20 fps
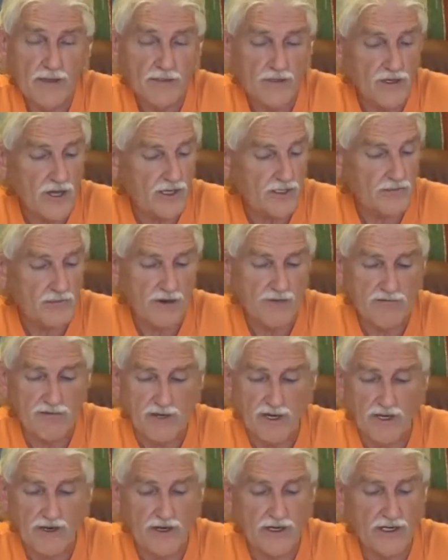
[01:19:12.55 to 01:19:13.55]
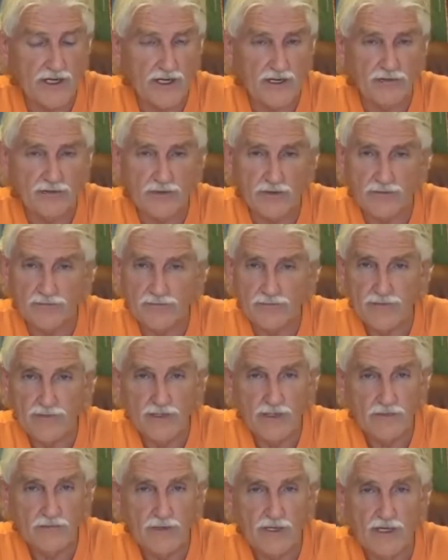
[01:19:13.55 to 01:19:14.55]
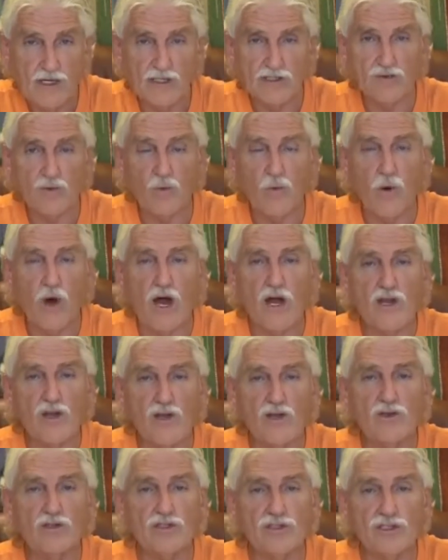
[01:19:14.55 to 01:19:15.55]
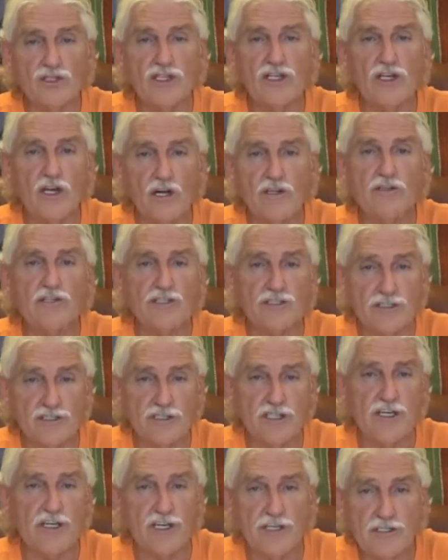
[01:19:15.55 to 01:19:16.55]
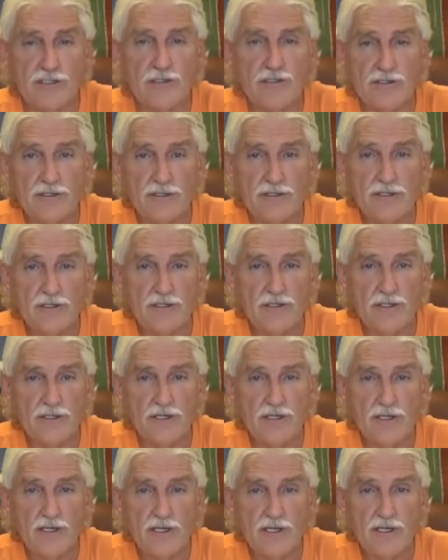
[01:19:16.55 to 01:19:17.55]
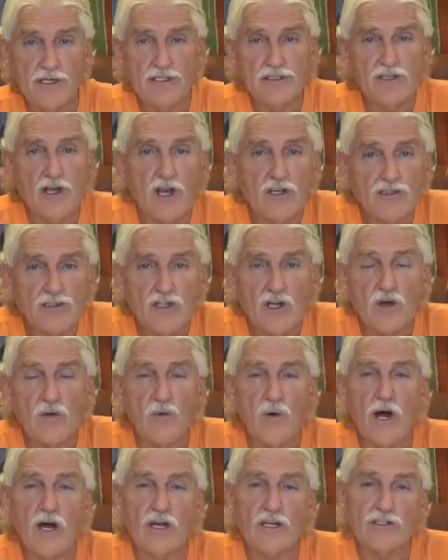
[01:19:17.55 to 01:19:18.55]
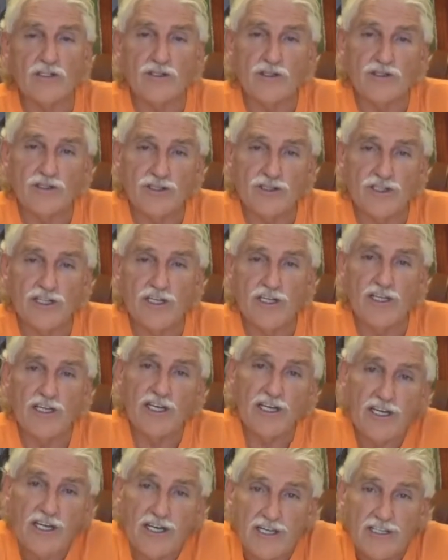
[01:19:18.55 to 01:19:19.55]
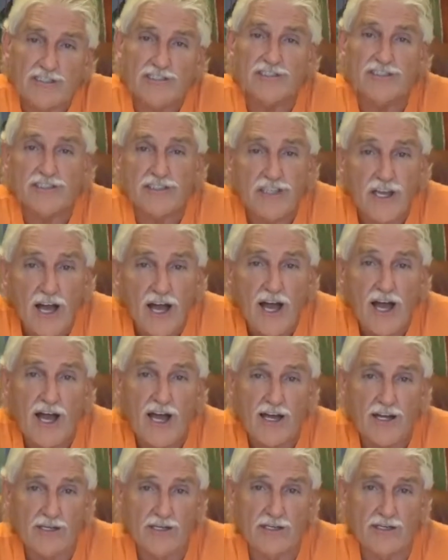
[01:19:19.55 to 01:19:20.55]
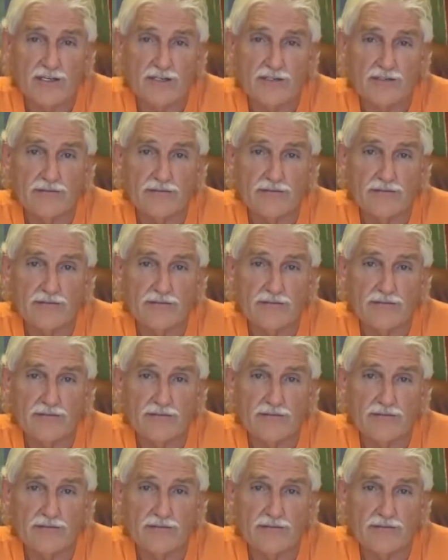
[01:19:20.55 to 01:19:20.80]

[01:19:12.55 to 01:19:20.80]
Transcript: So you have to be very careful because what you see on the skin is also what you see inside.